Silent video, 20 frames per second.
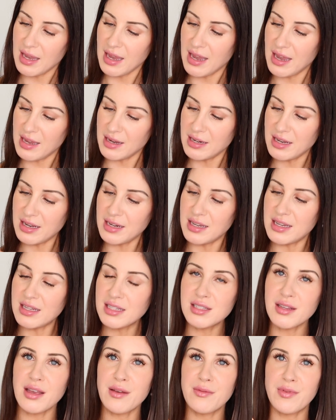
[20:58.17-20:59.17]
And it
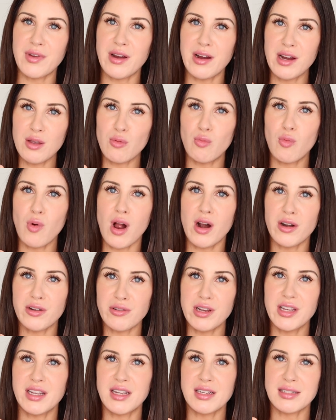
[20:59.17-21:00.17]
is a very
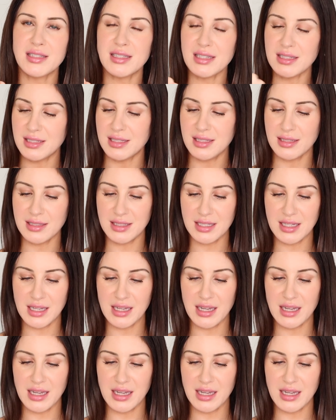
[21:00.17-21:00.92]
watery consistency.